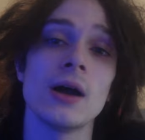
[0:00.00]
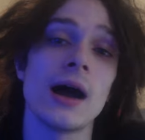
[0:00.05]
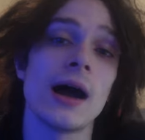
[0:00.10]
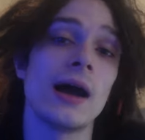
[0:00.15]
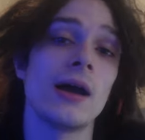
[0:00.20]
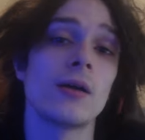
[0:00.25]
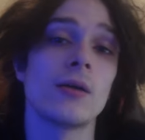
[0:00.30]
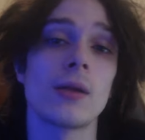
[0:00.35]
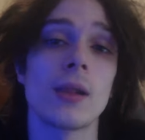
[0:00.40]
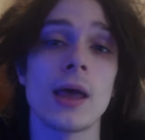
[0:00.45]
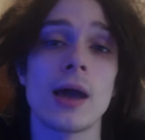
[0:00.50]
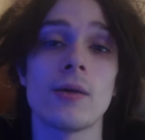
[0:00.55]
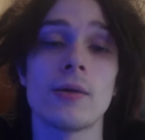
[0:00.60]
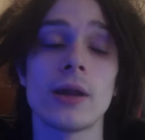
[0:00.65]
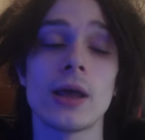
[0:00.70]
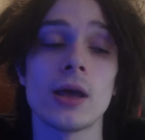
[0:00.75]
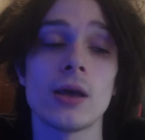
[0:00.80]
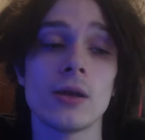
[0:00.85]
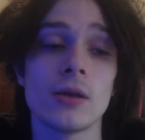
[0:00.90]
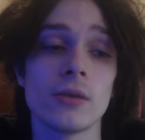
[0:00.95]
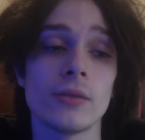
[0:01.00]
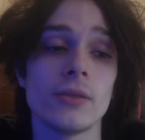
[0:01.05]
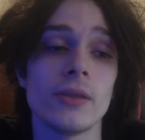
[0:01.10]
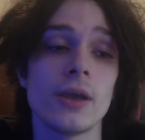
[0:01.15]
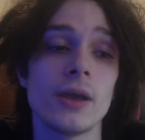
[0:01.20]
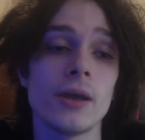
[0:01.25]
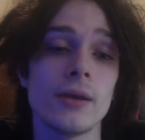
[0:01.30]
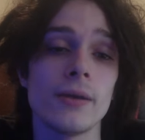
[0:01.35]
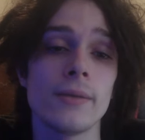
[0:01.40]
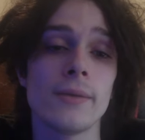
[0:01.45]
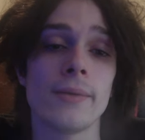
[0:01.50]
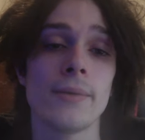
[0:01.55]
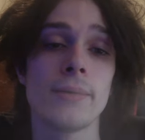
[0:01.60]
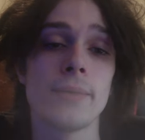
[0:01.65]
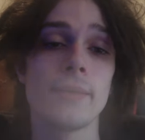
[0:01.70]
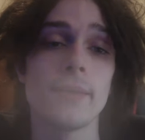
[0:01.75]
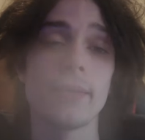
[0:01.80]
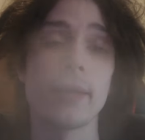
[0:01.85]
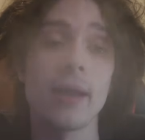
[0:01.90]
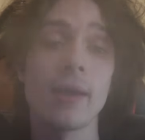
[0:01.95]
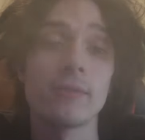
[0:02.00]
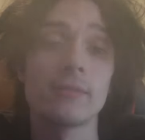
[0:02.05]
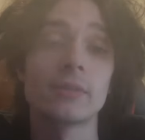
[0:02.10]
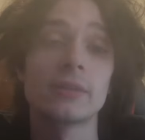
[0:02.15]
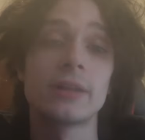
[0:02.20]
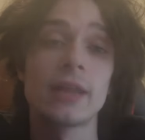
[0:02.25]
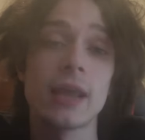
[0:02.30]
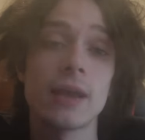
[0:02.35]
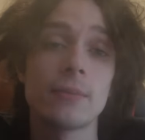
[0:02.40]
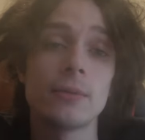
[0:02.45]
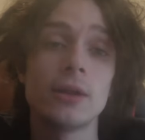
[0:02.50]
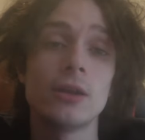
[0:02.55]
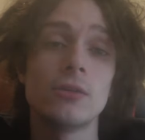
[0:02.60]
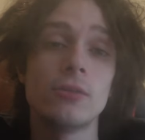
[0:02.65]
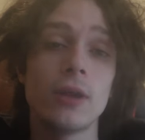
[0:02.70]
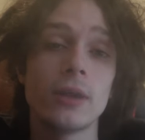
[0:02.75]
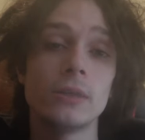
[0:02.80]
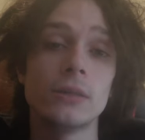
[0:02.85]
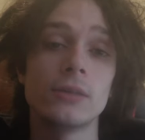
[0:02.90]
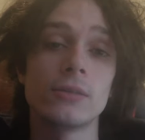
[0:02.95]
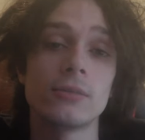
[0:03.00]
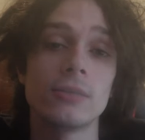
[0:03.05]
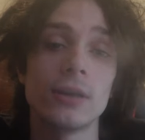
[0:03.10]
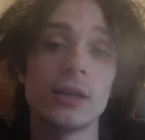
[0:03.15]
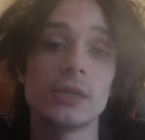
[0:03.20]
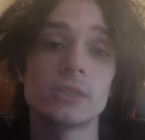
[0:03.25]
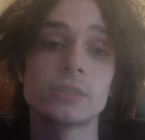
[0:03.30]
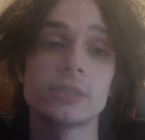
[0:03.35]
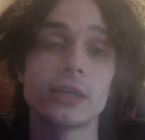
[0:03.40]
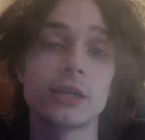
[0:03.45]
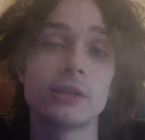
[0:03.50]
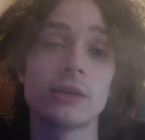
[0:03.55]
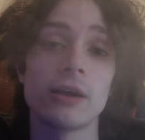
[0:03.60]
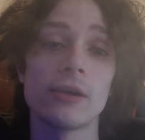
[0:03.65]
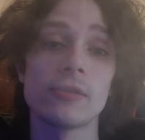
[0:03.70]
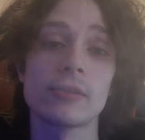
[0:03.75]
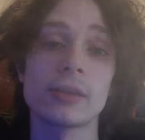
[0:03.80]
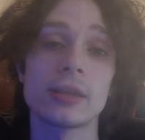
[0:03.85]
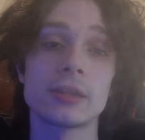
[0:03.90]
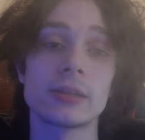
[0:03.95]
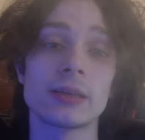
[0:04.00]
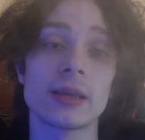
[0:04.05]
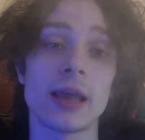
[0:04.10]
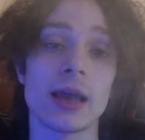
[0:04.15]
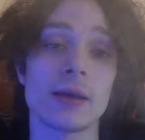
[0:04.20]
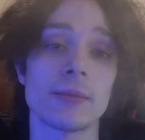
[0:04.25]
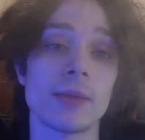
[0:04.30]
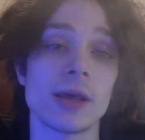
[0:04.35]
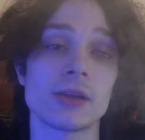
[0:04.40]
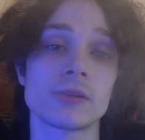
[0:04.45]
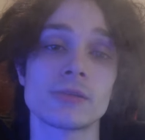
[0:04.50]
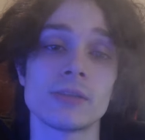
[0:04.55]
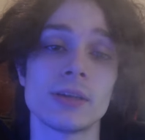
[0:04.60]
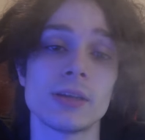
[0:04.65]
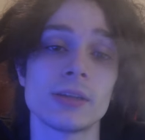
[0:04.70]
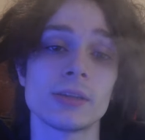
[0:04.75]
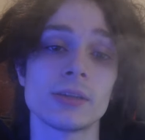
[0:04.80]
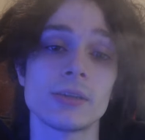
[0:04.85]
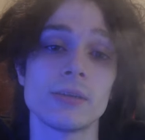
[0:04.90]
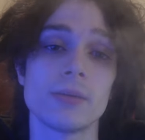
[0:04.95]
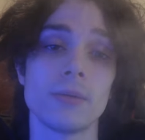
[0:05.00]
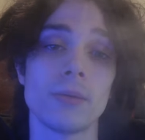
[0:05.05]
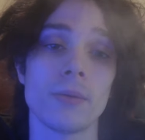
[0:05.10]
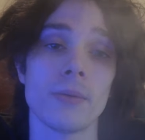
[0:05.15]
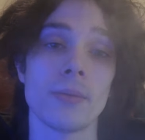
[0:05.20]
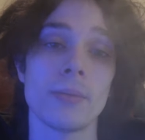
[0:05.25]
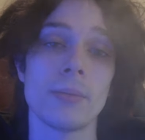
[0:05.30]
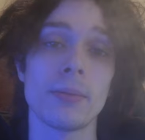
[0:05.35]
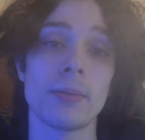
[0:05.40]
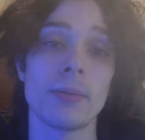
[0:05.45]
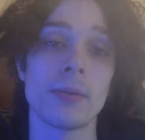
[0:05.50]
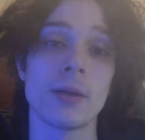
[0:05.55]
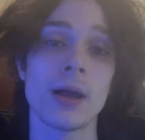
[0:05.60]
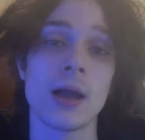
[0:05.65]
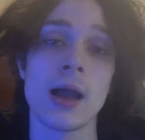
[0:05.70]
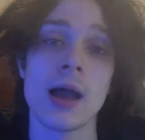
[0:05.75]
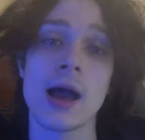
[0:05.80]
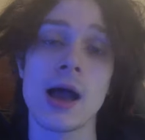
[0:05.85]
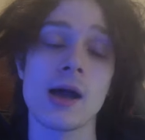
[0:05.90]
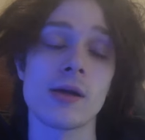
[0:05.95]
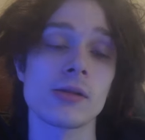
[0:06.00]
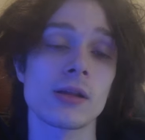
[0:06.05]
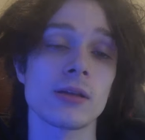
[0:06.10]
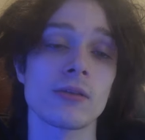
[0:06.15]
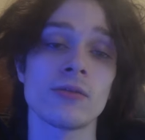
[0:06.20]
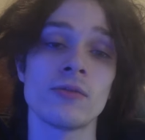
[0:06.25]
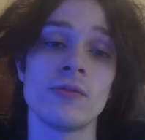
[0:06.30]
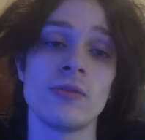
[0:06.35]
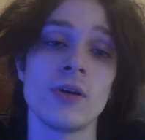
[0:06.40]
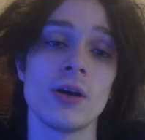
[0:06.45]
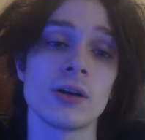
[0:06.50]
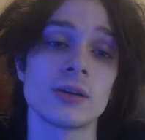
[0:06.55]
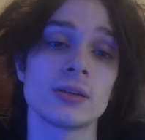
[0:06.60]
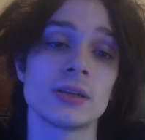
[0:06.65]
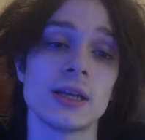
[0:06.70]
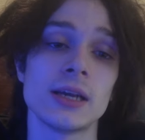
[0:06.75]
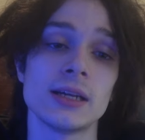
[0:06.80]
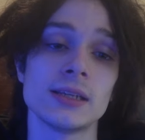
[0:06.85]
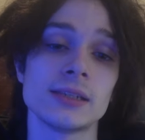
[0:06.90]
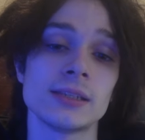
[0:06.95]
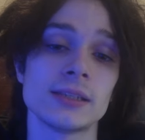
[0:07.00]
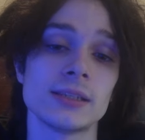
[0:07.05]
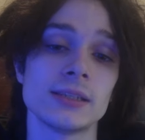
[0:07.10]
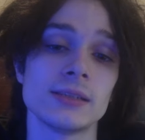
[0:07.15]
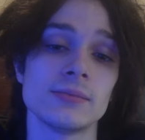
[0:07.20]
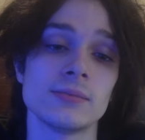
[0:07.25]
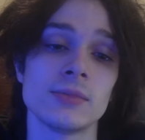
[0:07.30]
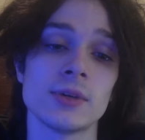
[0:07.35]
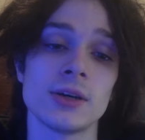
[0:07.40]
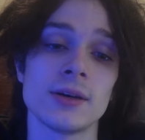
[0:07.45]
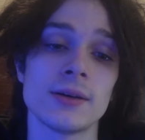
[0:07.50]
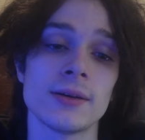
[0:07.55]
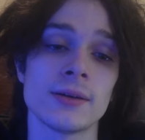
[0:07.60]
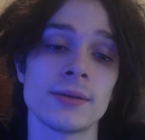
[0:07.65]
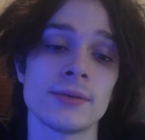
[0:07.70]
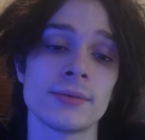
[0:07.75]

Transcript: I ain't gonna lie, when I heard that, I was damn near ready to crash out. I was like, damn, that's crazy. I was like, fuck that shit, bro.